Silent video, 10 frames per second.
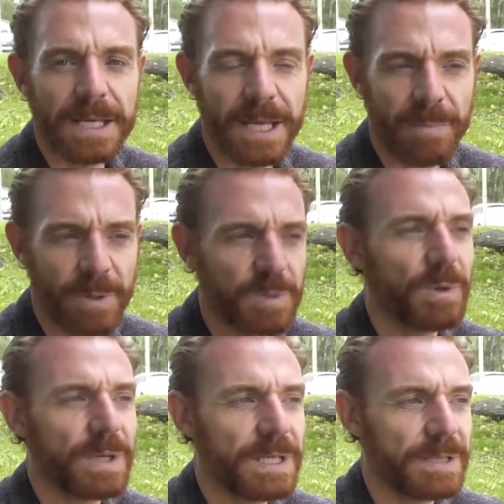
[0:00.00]
Yeah,
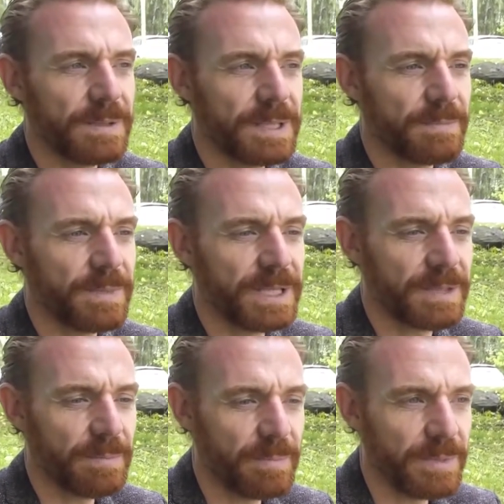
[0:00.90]
postmodernism is
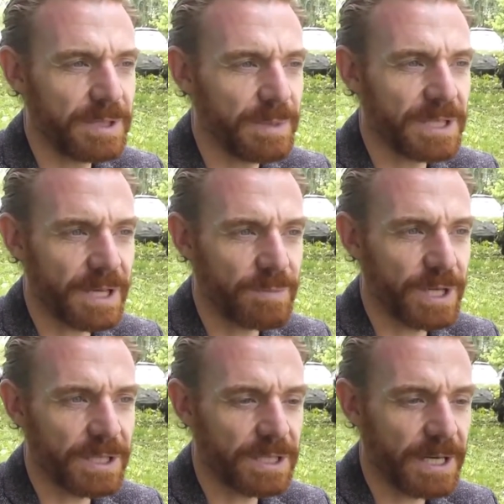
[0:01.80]
a is a big
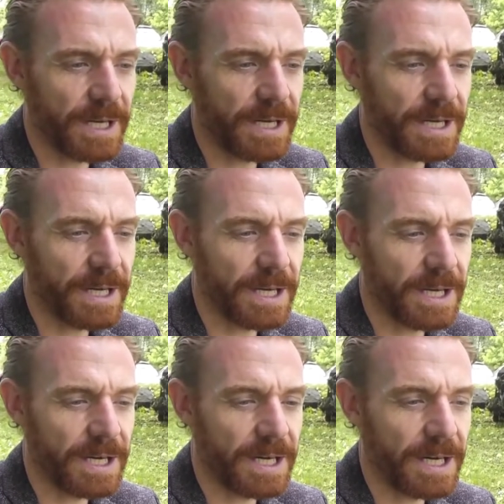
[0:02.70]
subject. Uh,
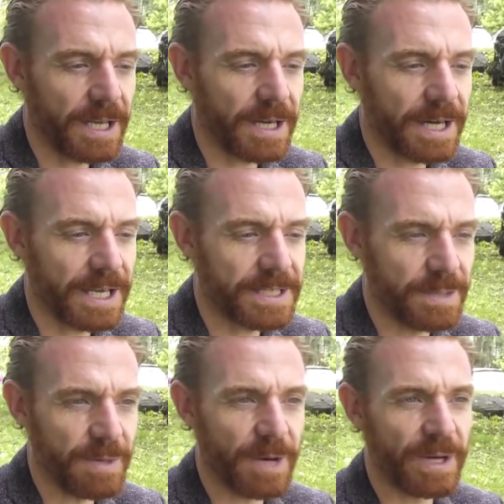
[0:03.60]
I, I guess
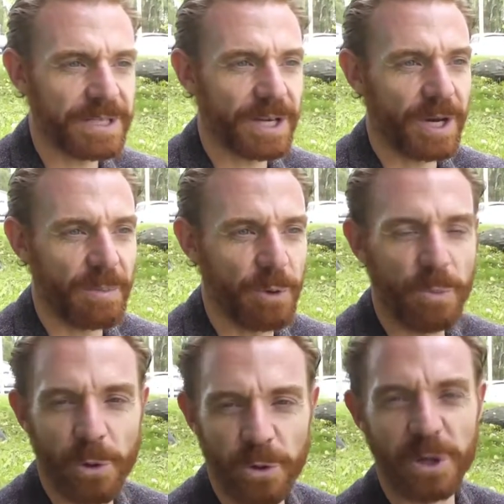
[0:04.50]
in many ways I kind of
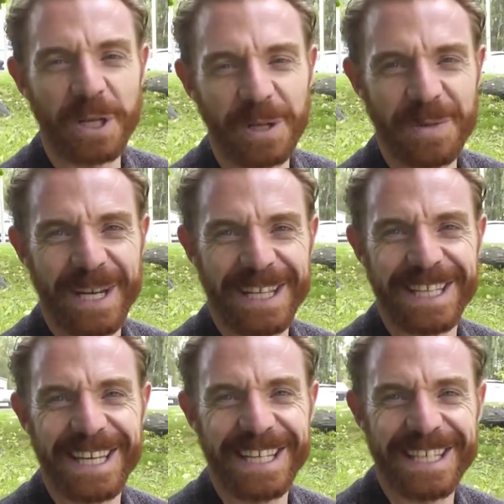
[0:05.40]
poo-pooed it a little bit in
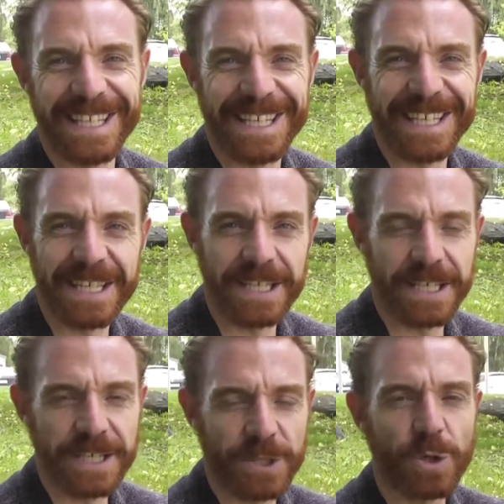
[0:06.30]
the in the,
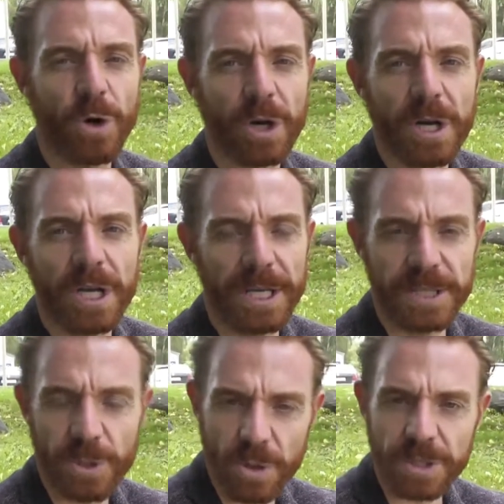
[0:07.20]
the, the talk. In
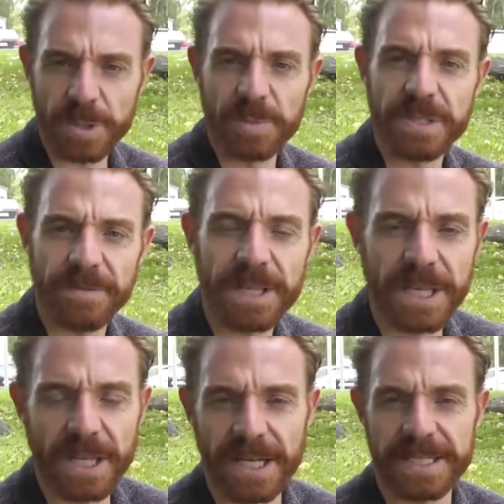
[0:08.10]
the talk, the specific
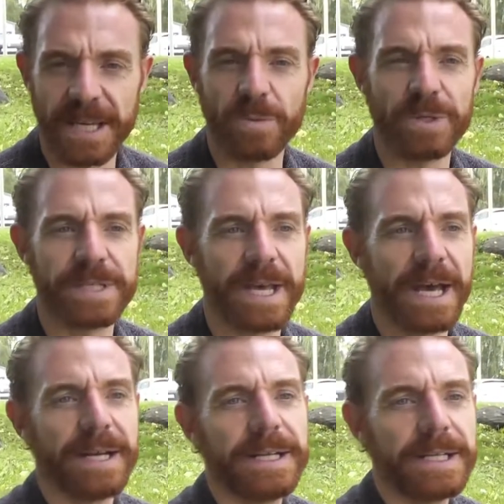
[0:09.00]
thing that I said was
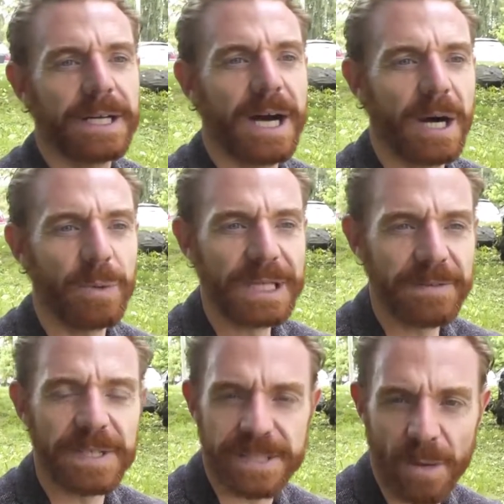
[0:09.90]
that uh, we
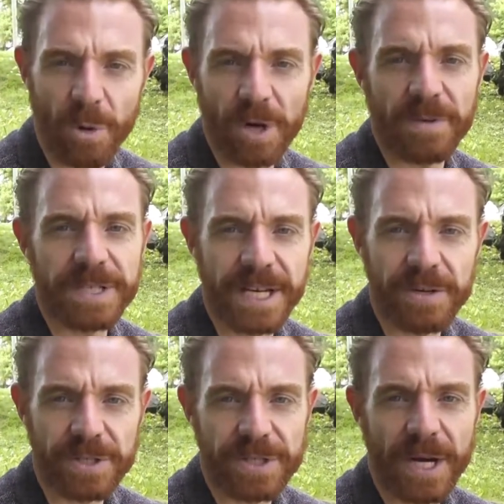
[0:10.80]
live in somewhat of a
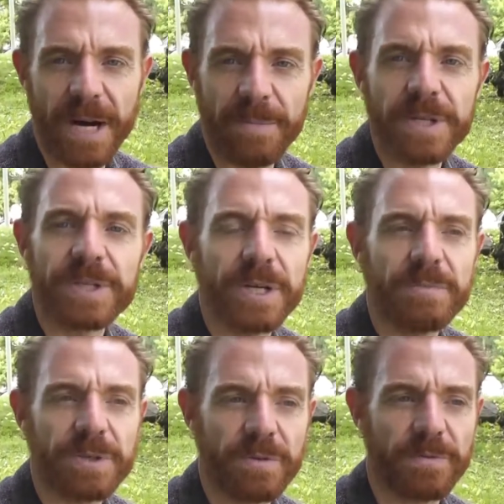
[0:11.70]
dangerous time in
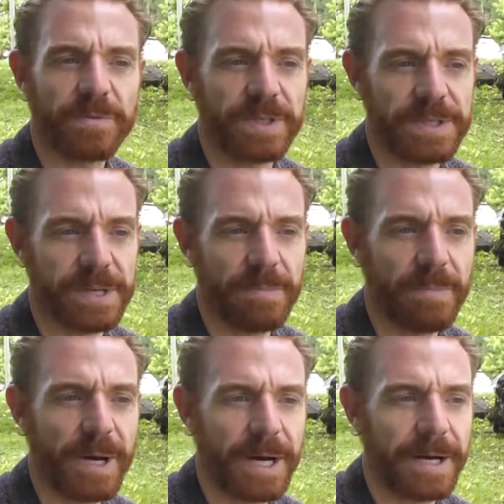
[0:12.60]
terms of
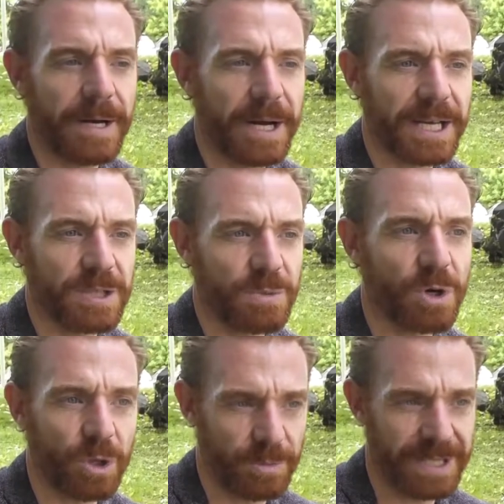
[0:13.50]
some, uh, I guess you could
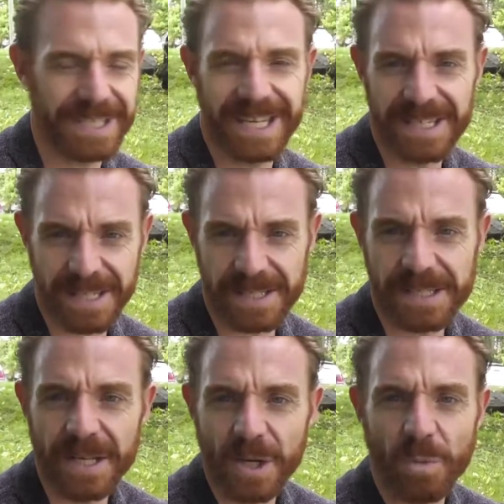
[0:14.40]
call them
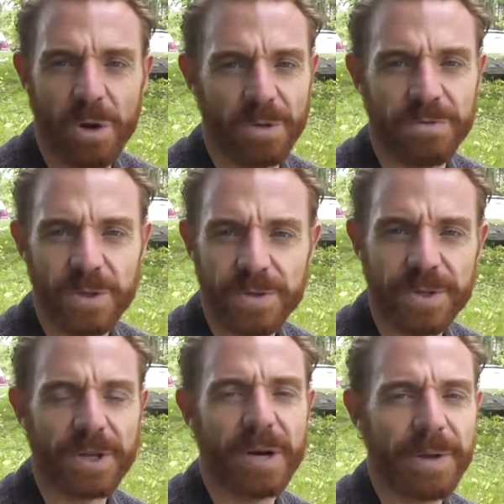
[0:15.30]
consensus worldviews
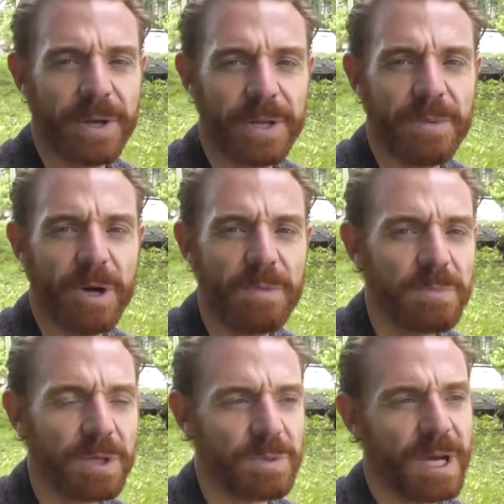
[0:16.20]
that are going on at the
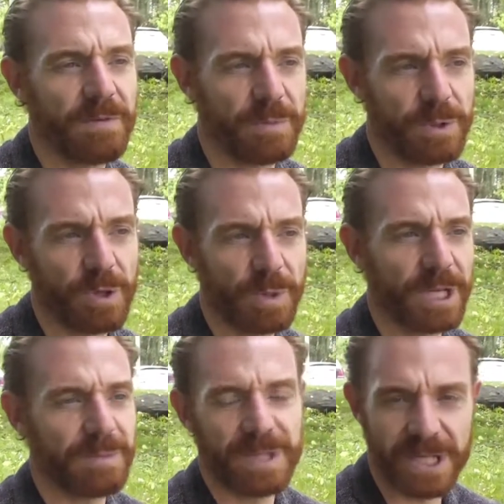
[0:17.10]
moment, because we have a
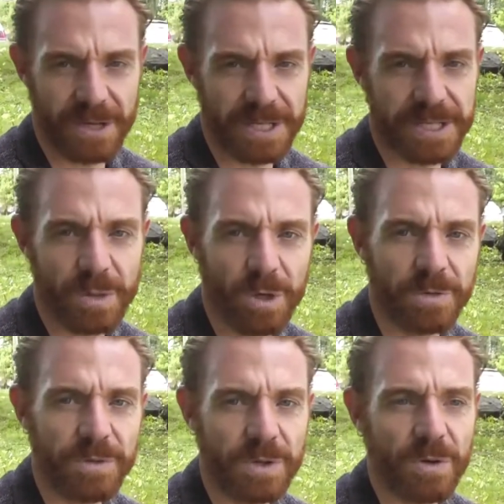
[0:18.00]
predominantly materialistic
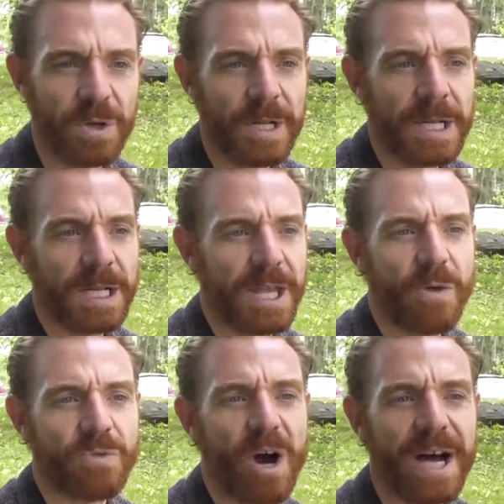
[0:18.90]
worldview
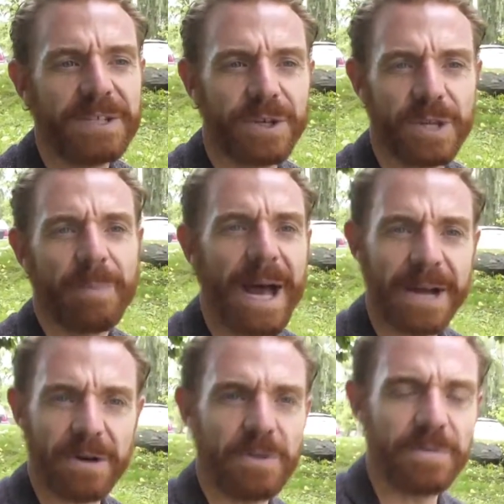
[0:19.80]
that rides on the
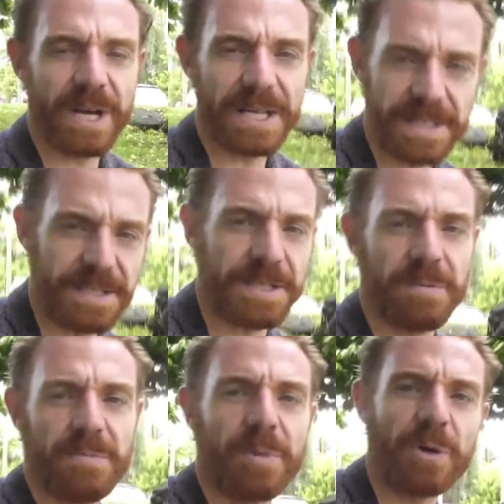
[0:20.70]
back of
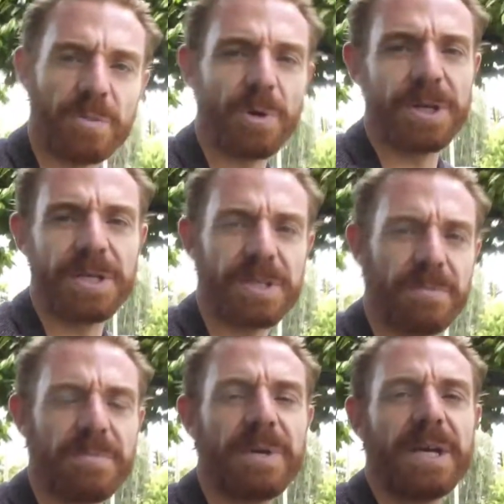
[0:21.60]
narcissism,
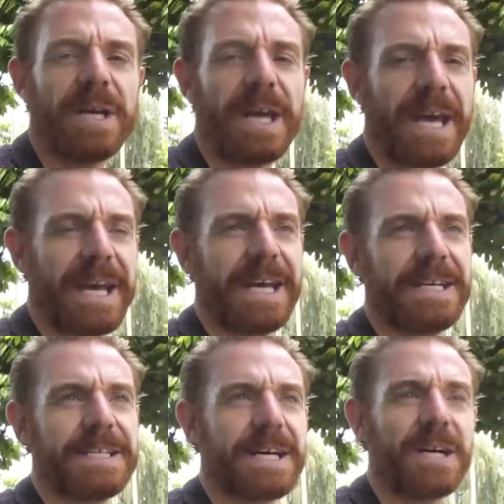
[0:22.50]
postmodernism,
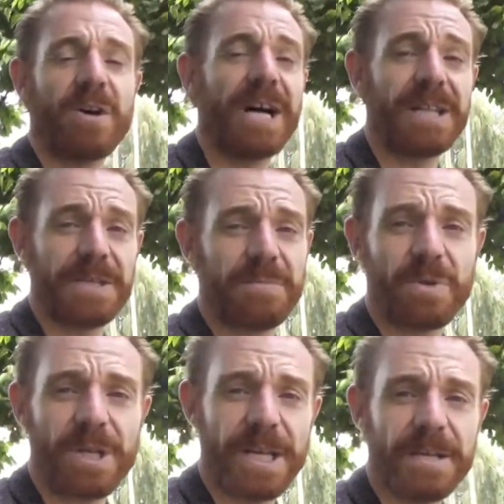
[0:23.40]
and uh, nihilism,
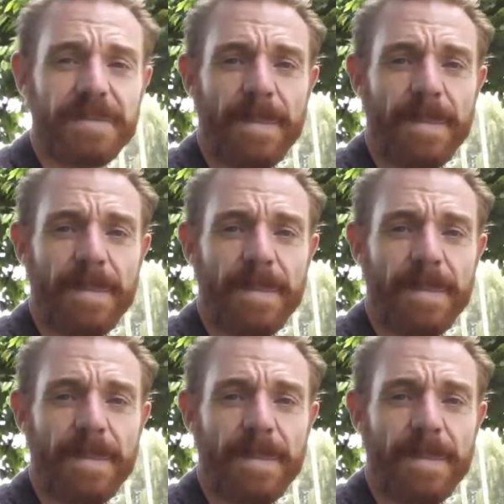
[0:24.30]
really.